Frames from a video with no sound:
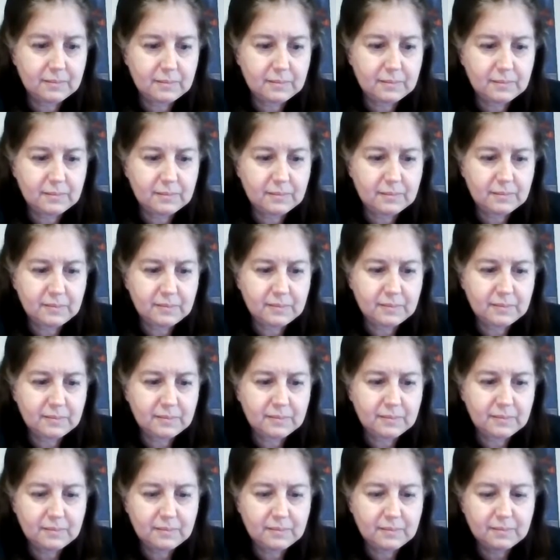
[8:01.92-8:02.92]

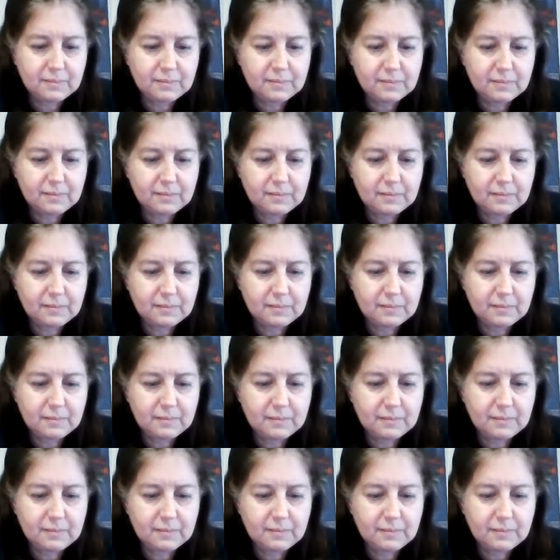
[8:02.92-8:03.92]

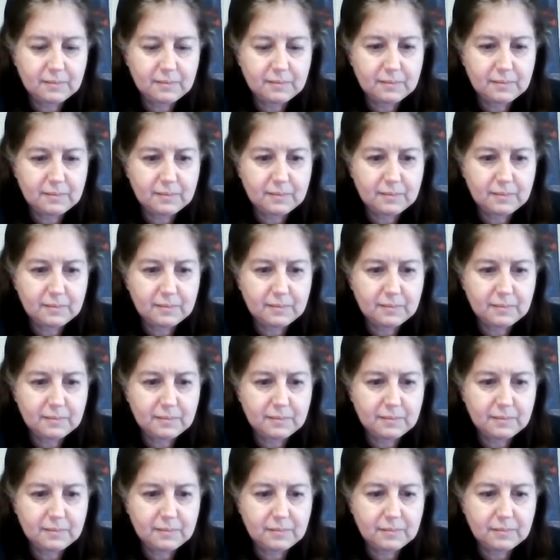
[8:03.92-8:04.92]

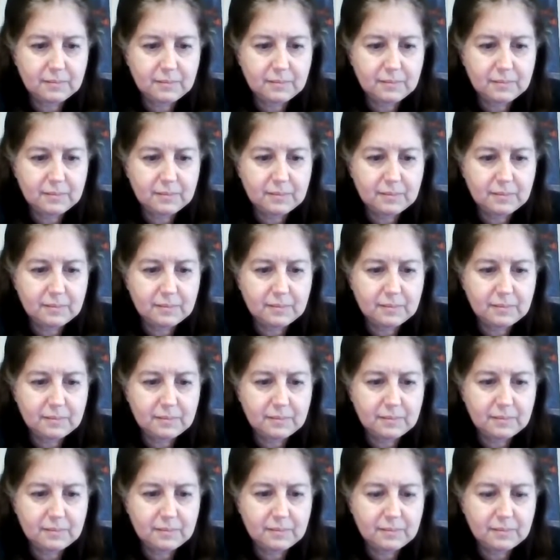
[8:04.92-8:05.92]

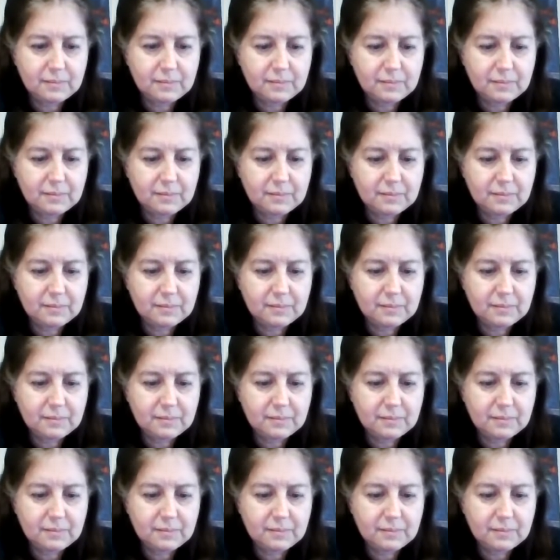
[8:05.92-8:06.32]
No words are spoken by the person on screen.